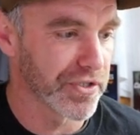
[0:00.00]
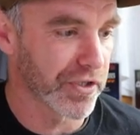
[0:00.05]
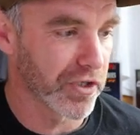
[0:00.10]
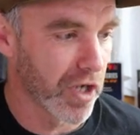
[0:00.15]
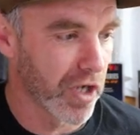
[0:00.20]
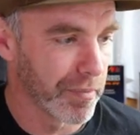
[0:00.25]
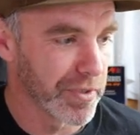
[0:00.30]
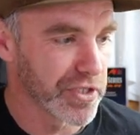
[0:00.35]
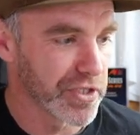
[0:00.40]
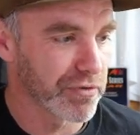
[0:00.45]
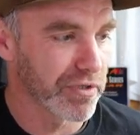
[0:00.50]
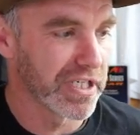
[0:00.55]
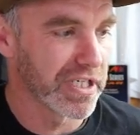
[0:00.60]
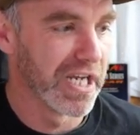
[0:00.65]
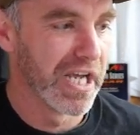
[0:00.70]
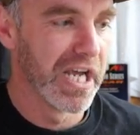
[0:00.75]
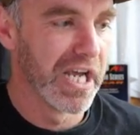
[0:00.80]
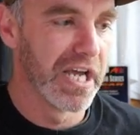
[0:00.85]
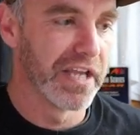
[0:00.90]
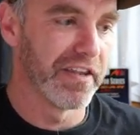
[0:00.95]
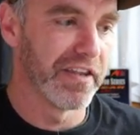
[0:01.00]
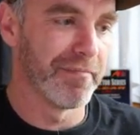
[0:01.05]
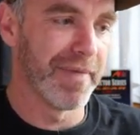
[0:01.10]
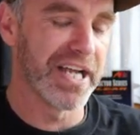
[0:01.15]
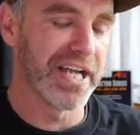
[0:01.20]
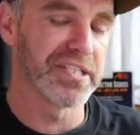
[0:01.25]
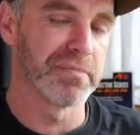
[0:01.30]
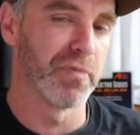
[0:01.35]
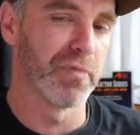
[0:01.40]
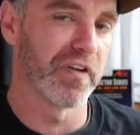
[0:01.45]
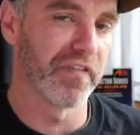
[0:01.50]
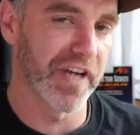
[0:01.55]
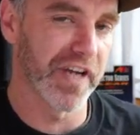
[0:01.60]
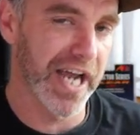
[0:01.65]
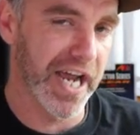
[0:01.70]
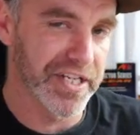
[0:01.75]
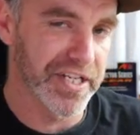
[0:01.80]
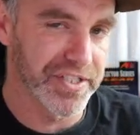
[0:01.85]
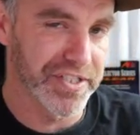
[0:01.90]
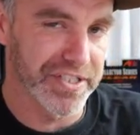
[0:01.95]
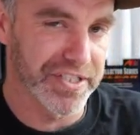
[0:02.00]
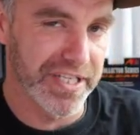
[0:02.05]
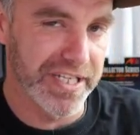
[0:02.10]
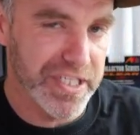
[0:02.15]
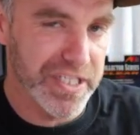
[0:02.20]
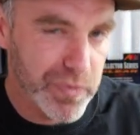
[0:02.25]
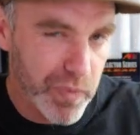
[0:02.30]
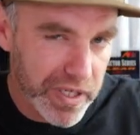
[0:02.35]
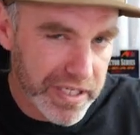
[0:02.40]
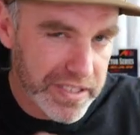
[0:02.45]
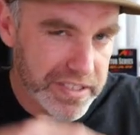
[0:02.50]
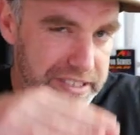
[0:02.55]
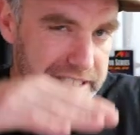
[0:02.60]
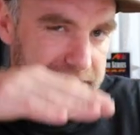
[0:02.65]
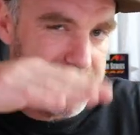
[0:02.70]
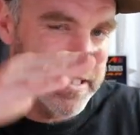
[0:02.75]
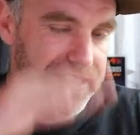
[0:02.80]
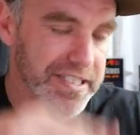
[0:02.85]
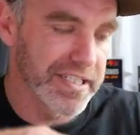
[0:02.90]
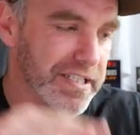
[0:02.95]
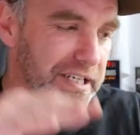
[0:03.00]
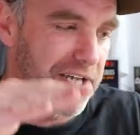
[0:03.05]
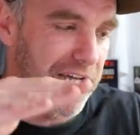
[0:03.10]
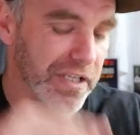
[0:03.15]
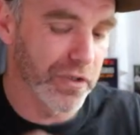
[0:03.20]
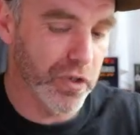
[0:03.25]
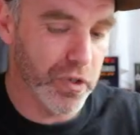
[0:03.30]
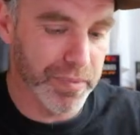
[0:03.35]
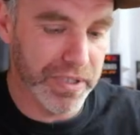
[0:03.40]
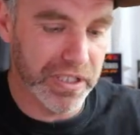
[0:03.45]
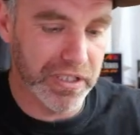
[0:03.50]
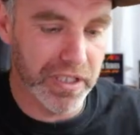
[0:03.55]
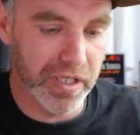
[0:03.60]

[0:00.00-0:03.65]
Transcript: the commentary. They've made some modifications to this one to sit a little bit